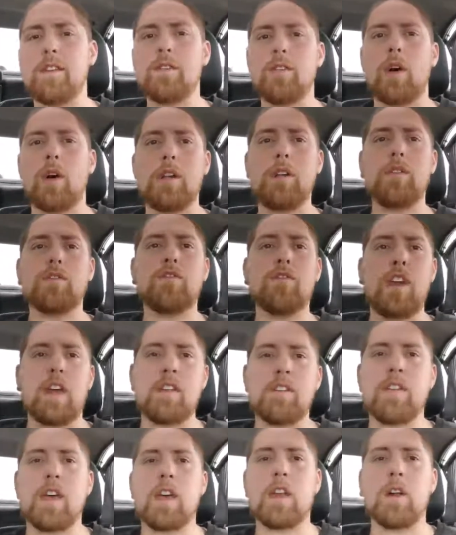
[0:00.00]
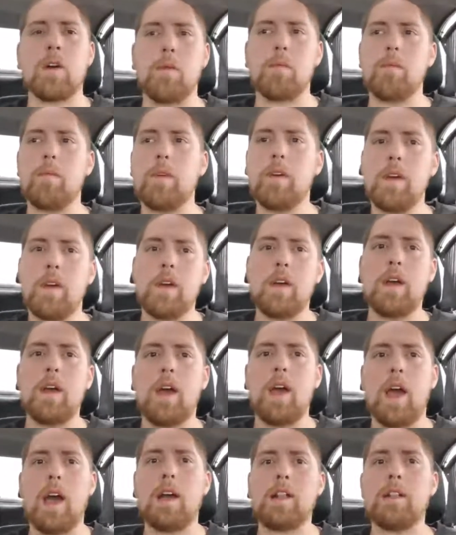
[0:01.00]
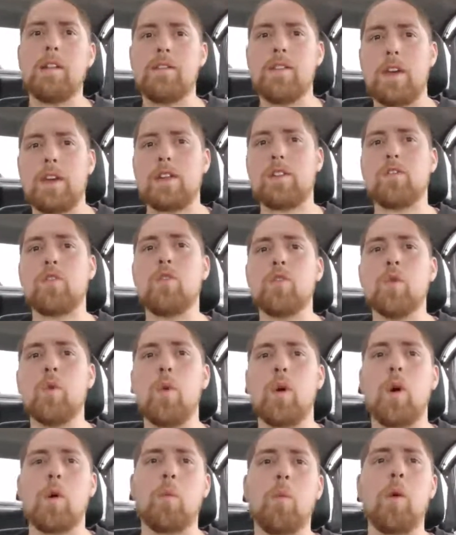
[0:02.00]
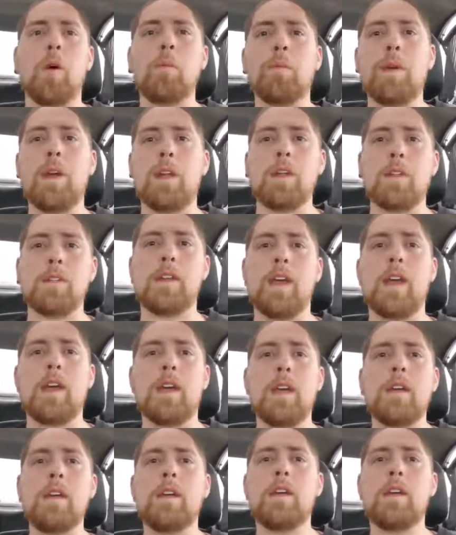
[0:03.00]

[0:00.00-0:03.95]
So I just changed that up and decided to do one meal a day,